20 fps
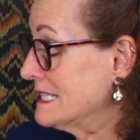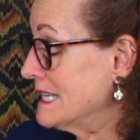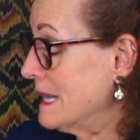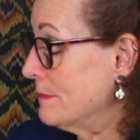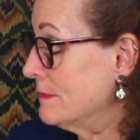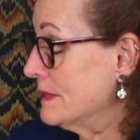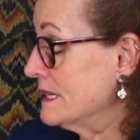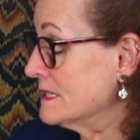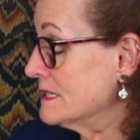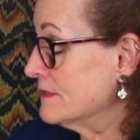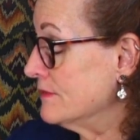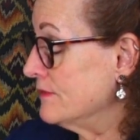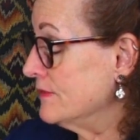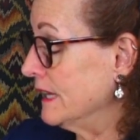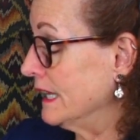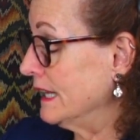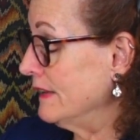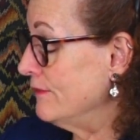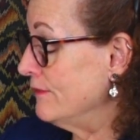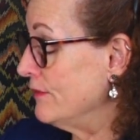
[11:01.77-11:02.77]
up this
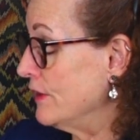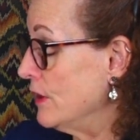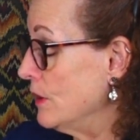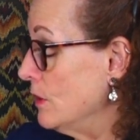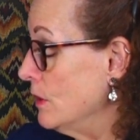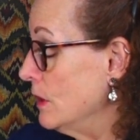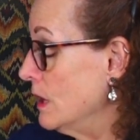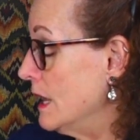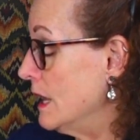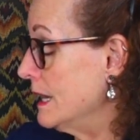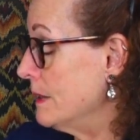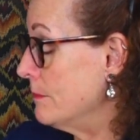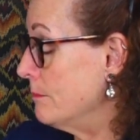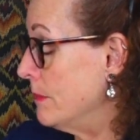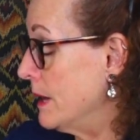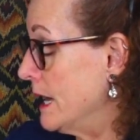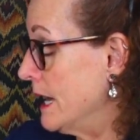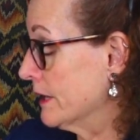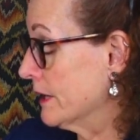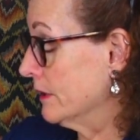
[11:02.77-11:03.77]
filly foal on a
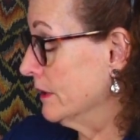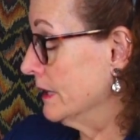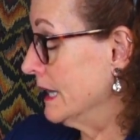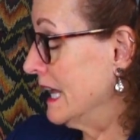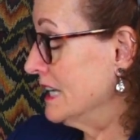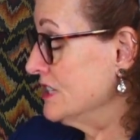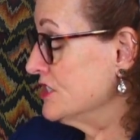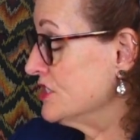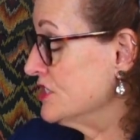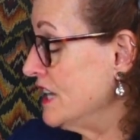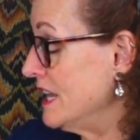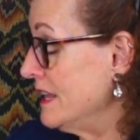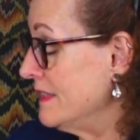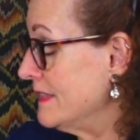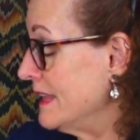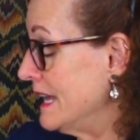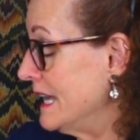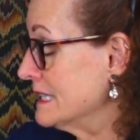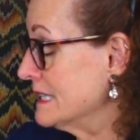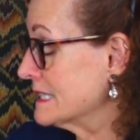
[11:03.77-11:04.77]
bottle, and she
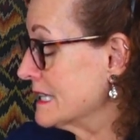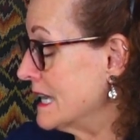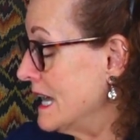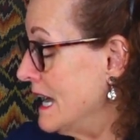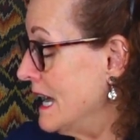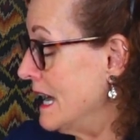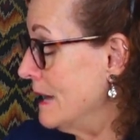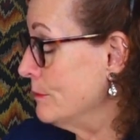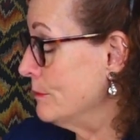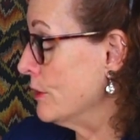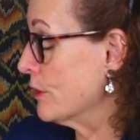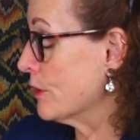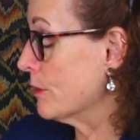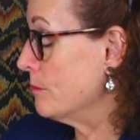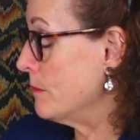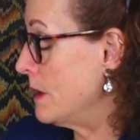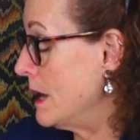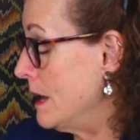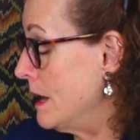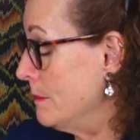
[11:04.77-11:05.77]
thinks I'm her
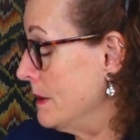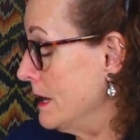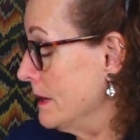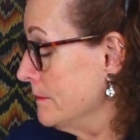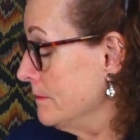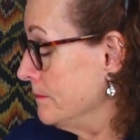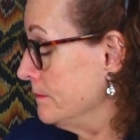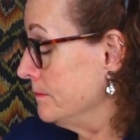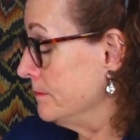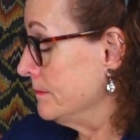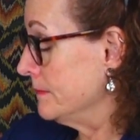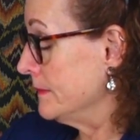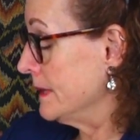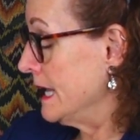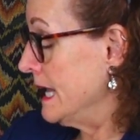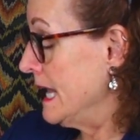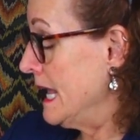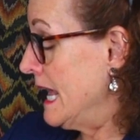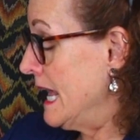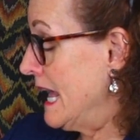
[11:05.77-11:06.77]
mama.
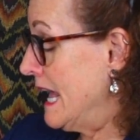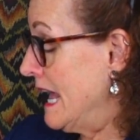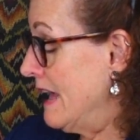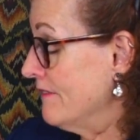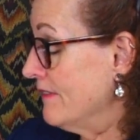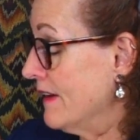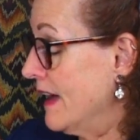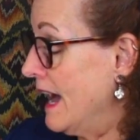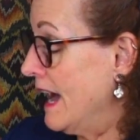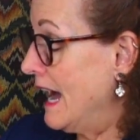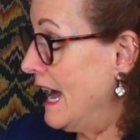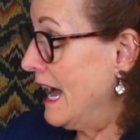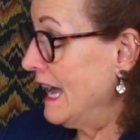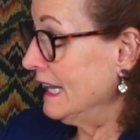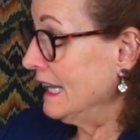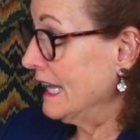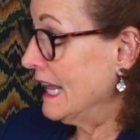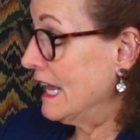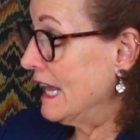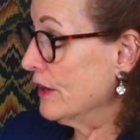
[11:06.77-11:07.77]
If I
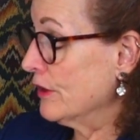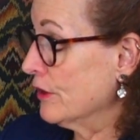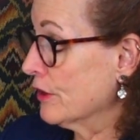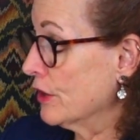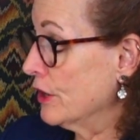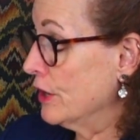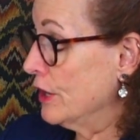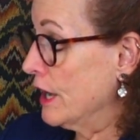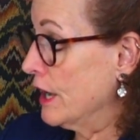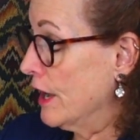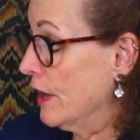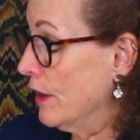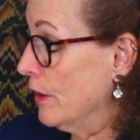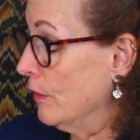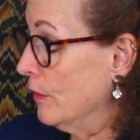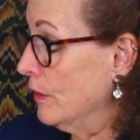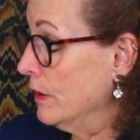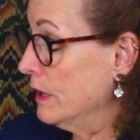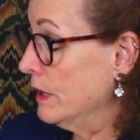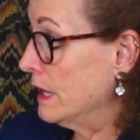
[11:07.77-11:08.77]
let her go,
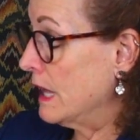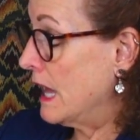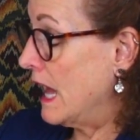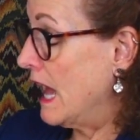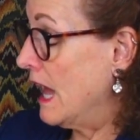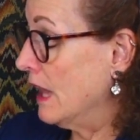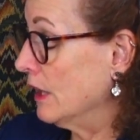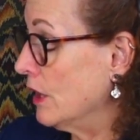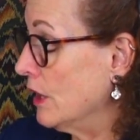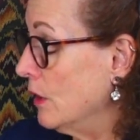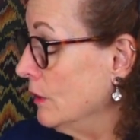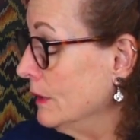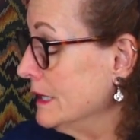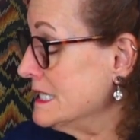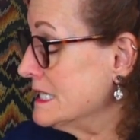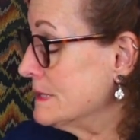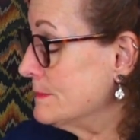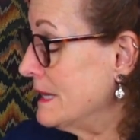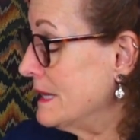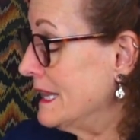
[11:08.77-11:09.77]
I'll
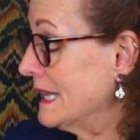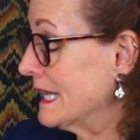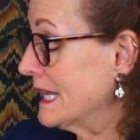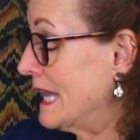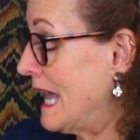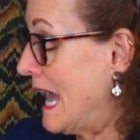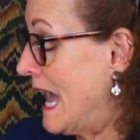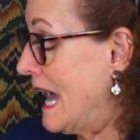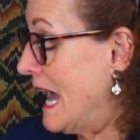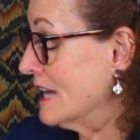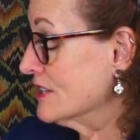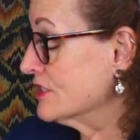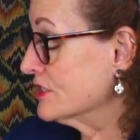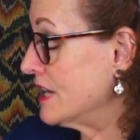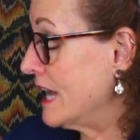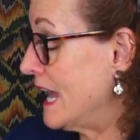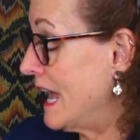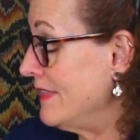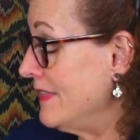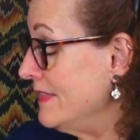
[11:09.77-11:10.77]
only spend the
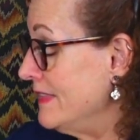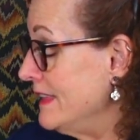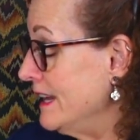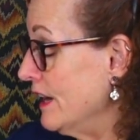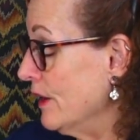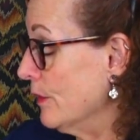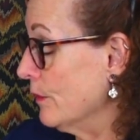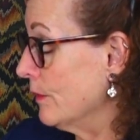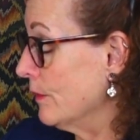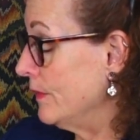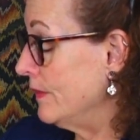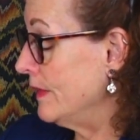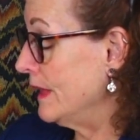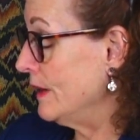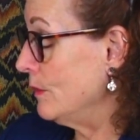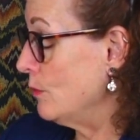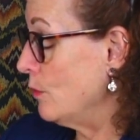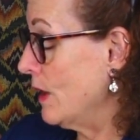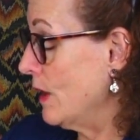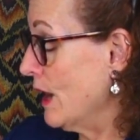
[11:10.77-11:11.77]
cash, and
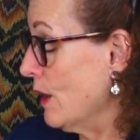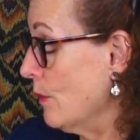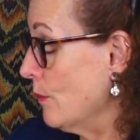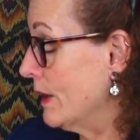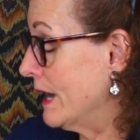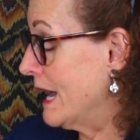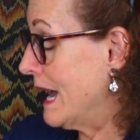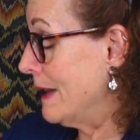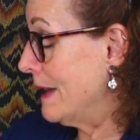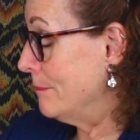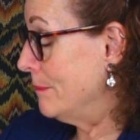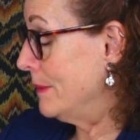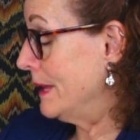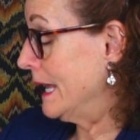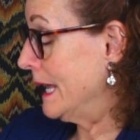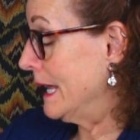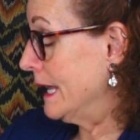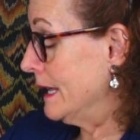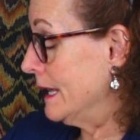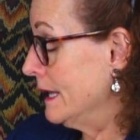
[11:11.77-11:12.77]
then where would I
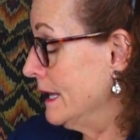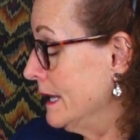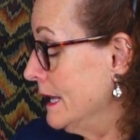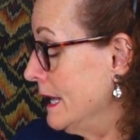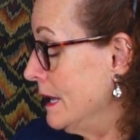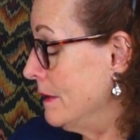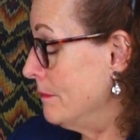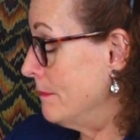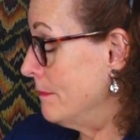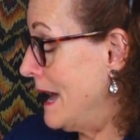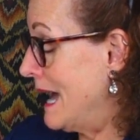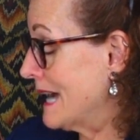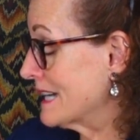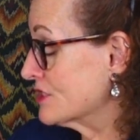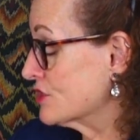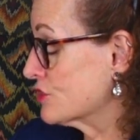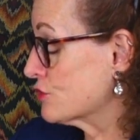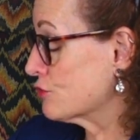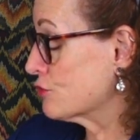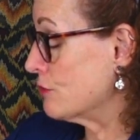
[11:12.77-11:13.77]
be?
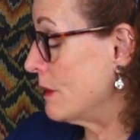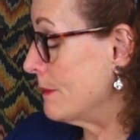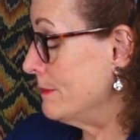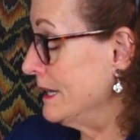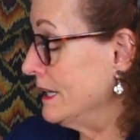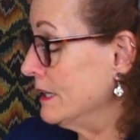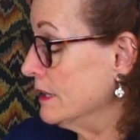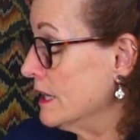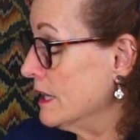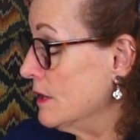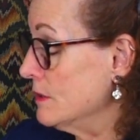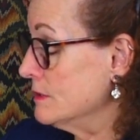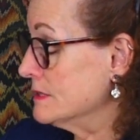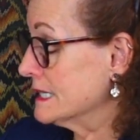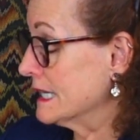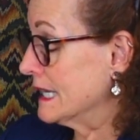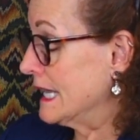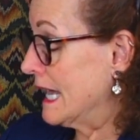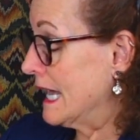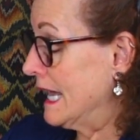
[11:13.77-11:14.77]
Back scrubbing clothes
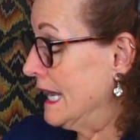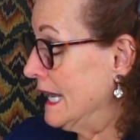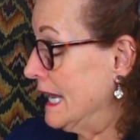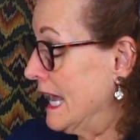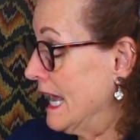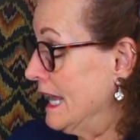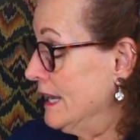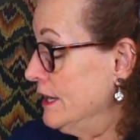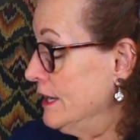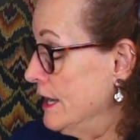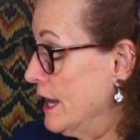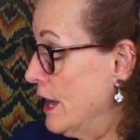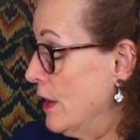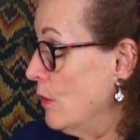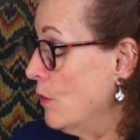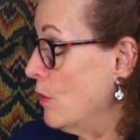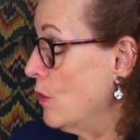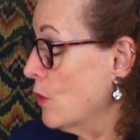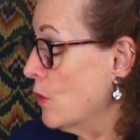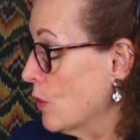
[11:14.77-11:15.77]
again, and
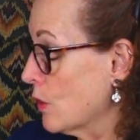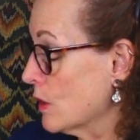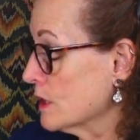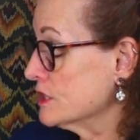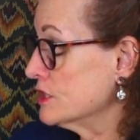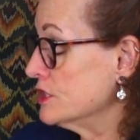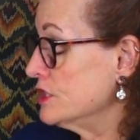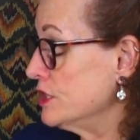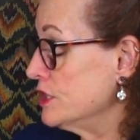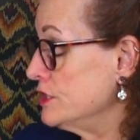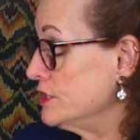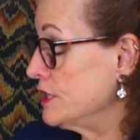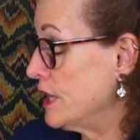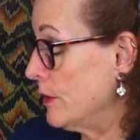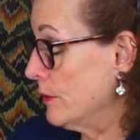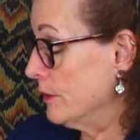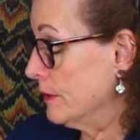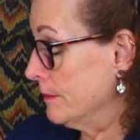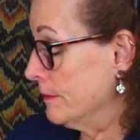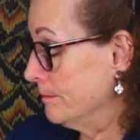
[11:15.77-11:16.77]
no horse to
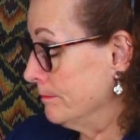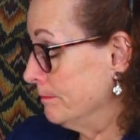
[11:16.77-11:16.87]
tote 'em."